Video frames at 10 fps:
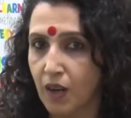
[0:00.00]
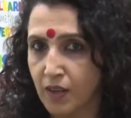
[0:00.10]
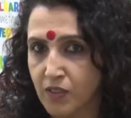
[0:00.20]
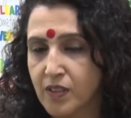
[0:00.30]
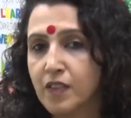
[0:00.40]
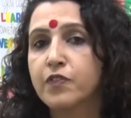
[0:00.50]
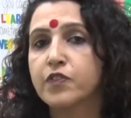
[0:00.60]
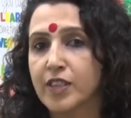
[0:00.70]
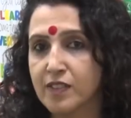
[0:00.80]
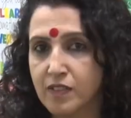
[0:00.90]
ourselves
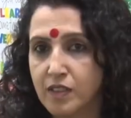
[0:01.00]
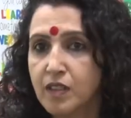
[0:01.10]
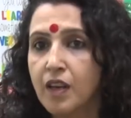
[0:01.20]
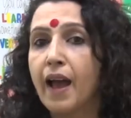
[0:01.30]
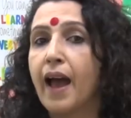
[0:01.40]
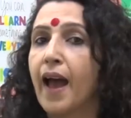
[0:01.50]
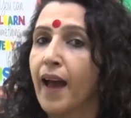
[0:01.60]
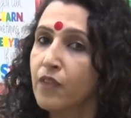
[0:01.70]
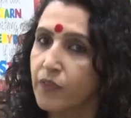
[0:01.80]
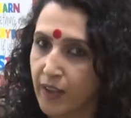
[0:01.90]
tested
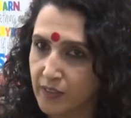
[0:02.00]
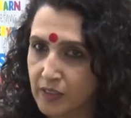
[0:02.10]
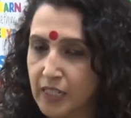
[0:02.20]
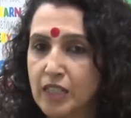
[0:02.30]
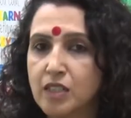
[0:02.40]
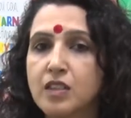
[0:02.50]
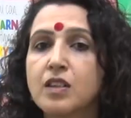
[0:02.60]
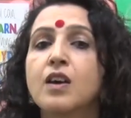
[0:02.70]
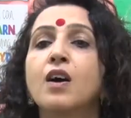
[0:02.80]
and vaccinated.